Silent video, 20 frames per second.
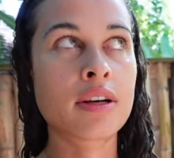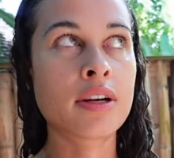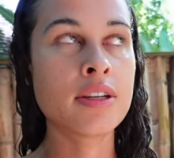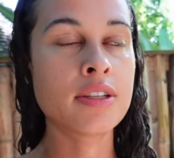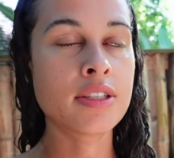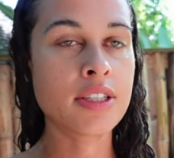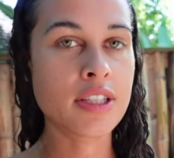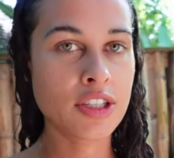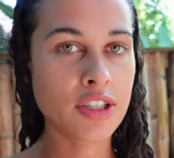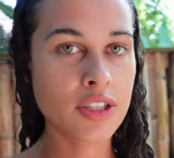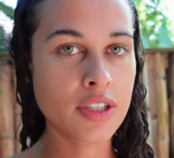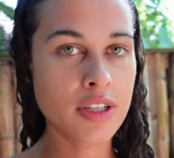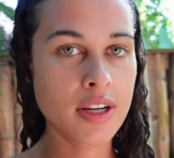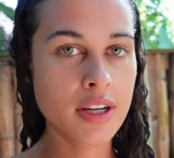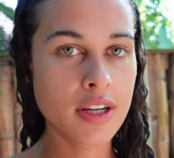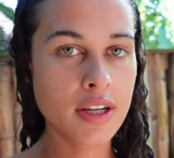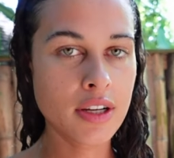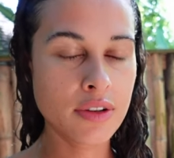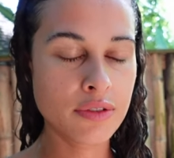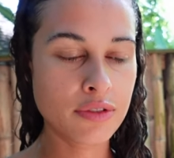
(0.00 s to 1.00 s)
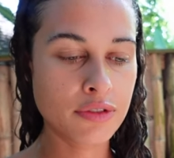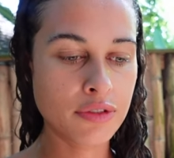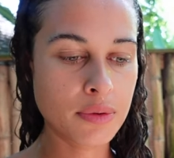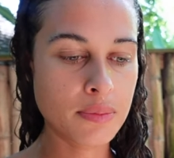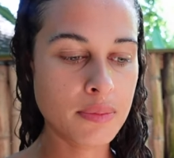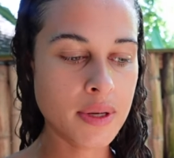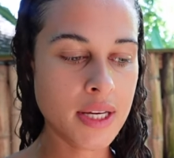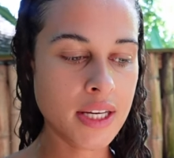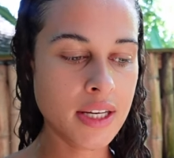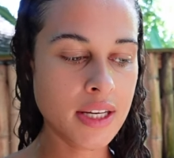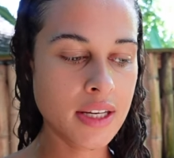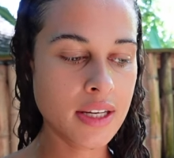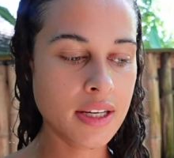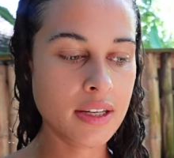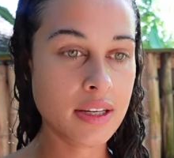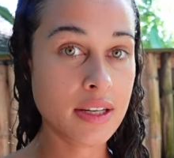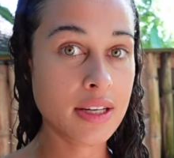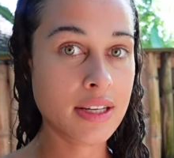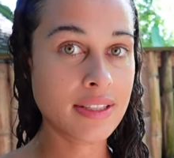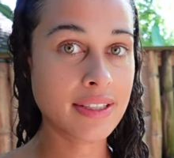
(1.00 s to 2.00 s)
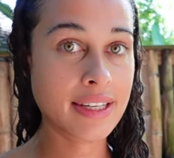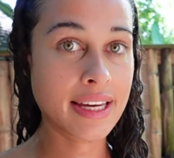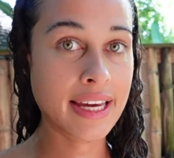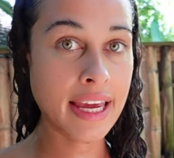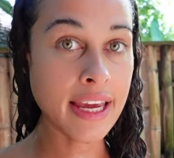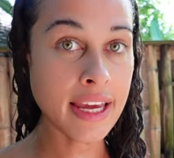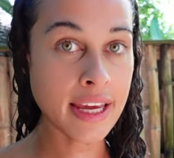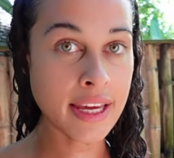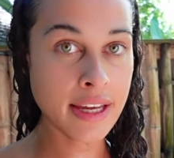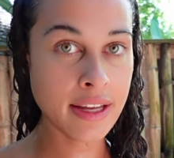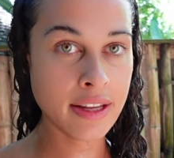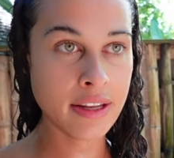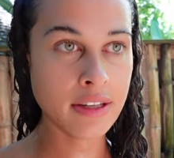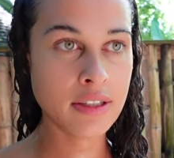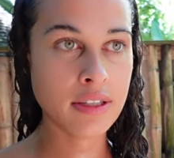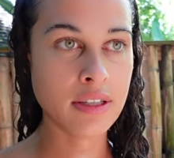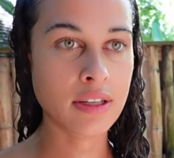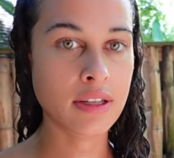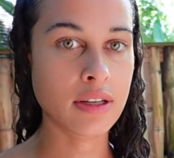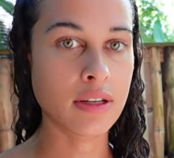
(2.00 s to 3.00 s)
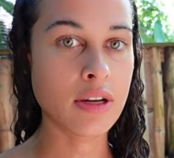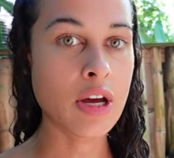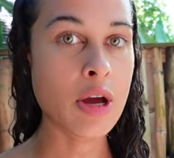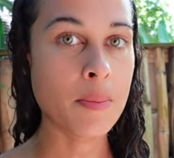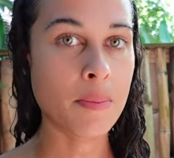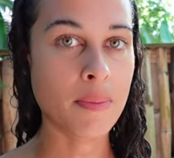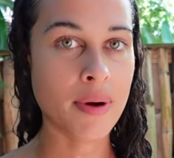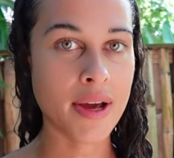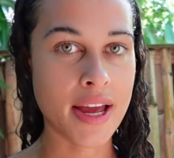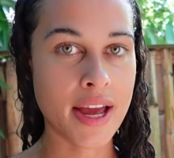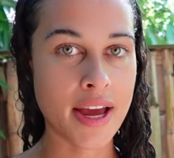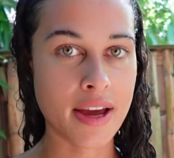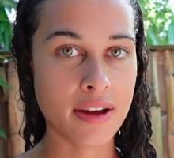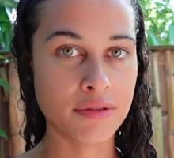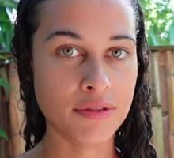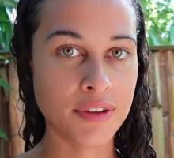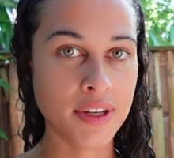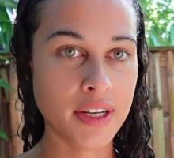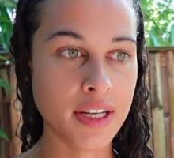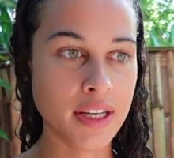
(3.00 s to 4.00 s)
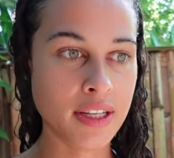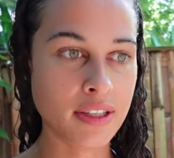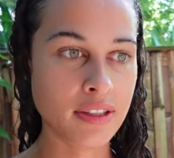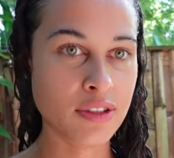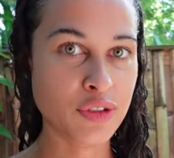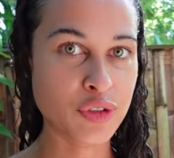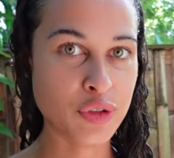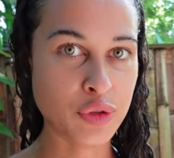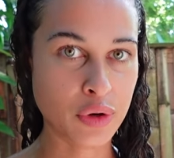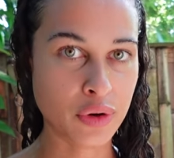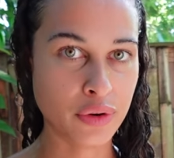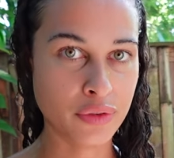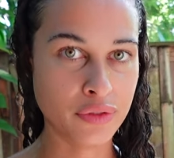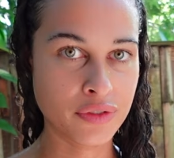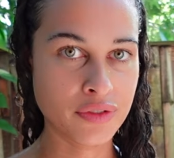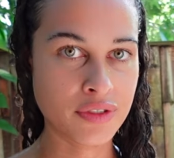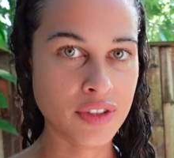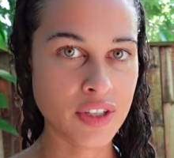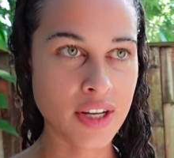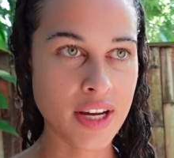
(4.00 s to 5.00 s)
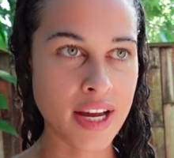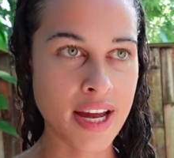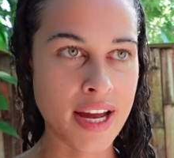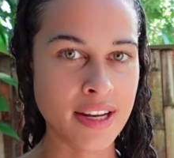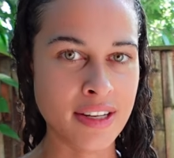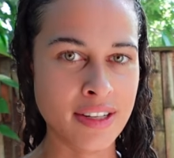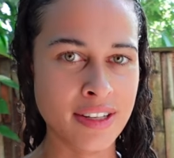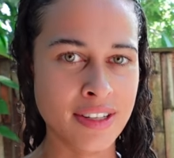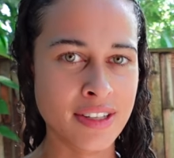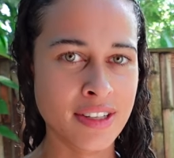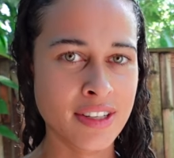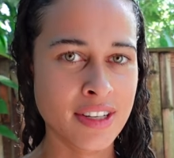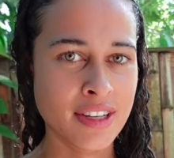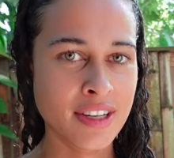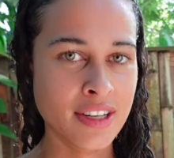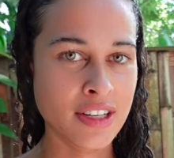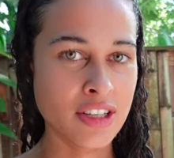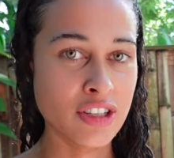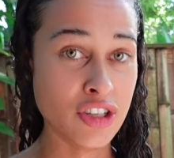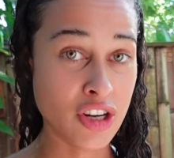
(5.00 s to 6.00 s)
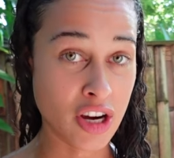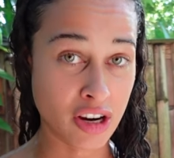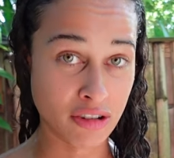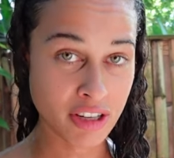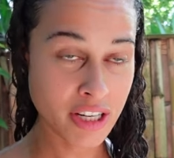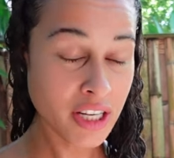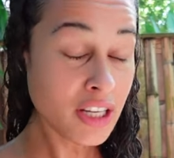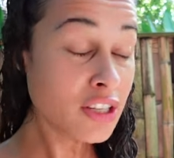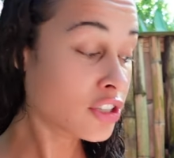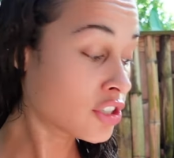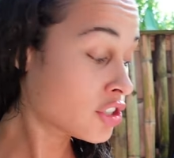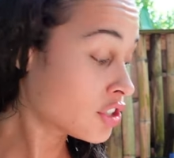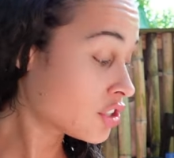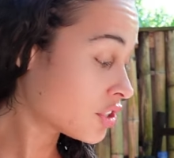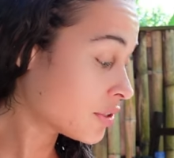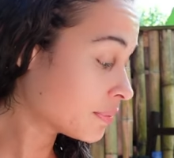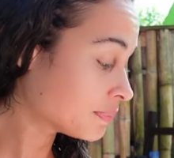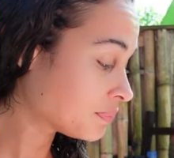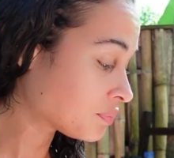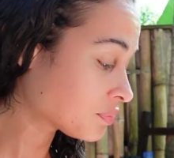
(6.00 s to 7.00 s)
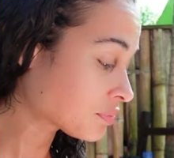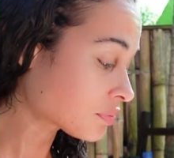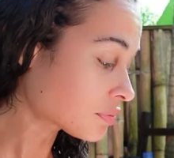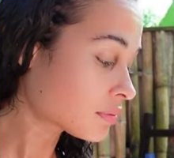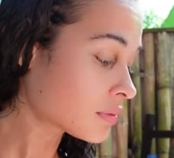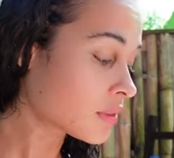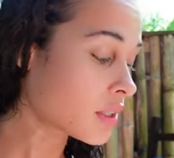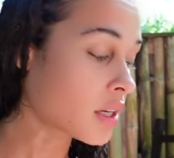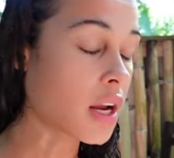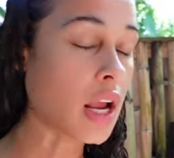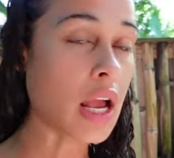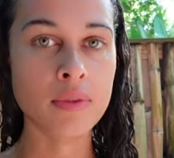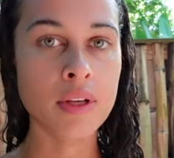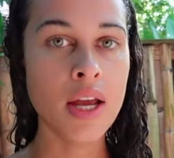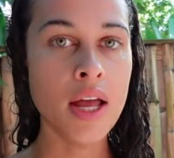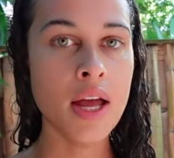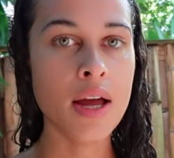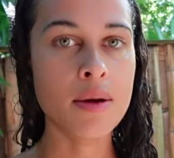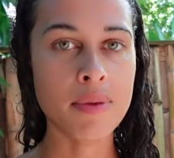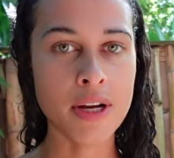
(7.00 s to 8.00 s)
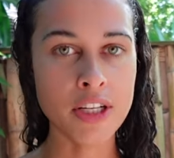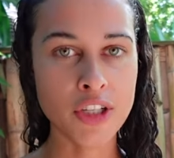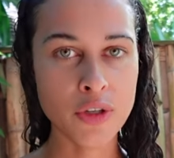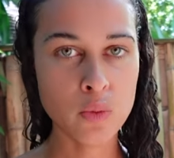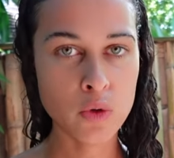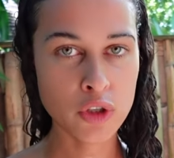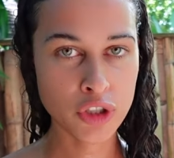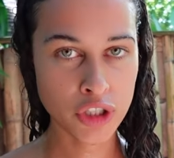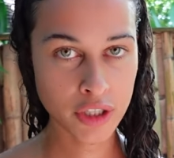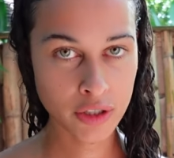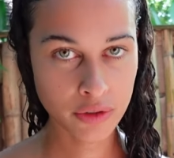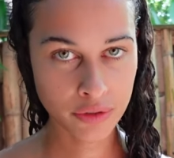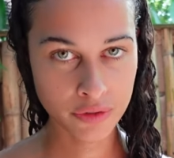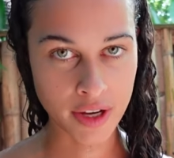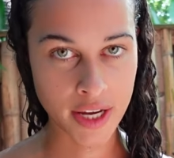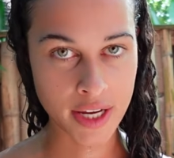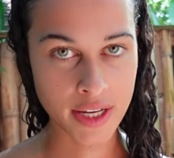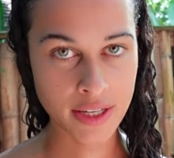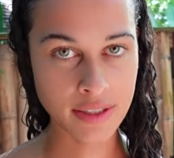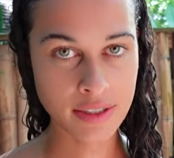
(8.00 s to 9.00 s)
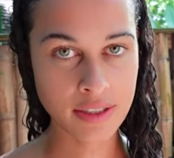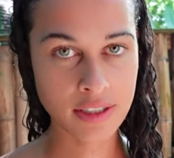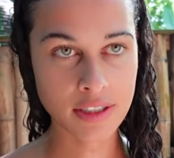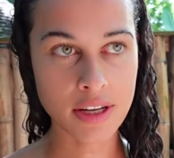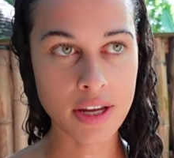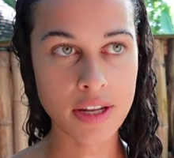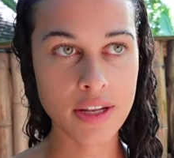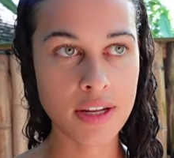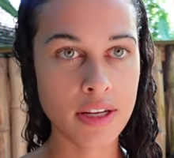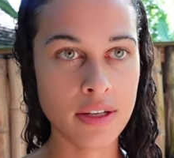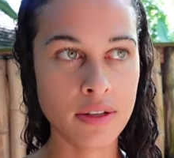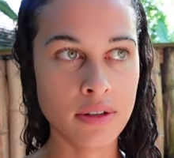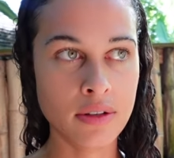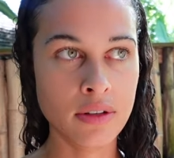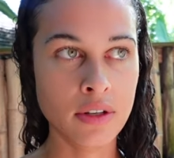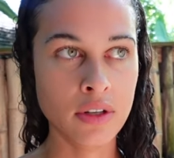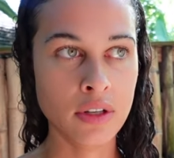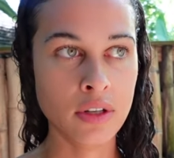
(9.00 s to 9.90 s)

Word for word: Conditioner for me is key to my hair feeling soft and nourished. Imagine washing your face and then